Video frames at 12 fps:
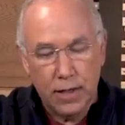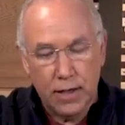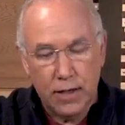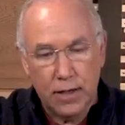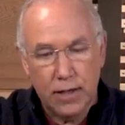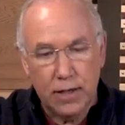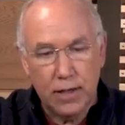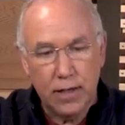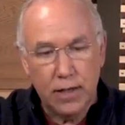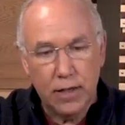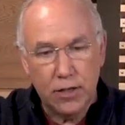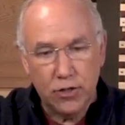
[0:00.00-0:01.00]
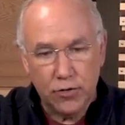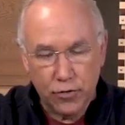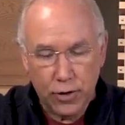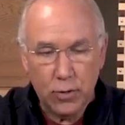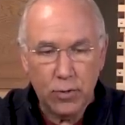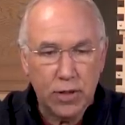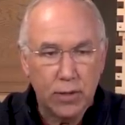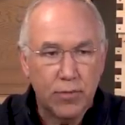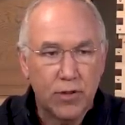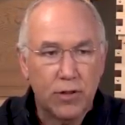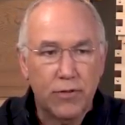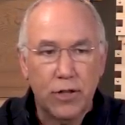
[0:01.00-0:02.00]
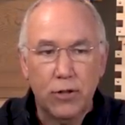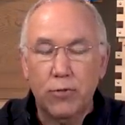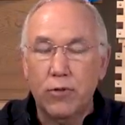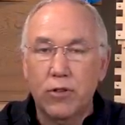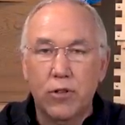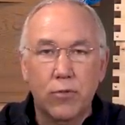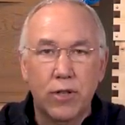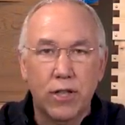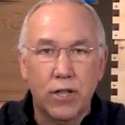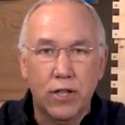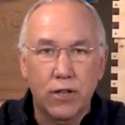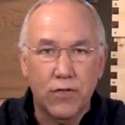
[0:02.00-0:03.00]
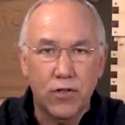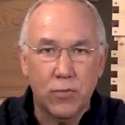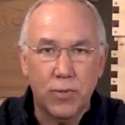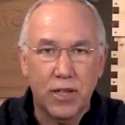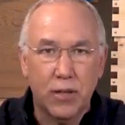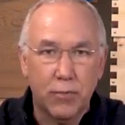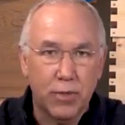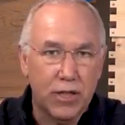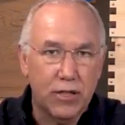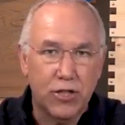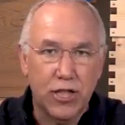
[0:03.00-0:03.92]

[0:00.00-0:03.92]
uh, unless you're frequently observing, you don't really know if there's been a complete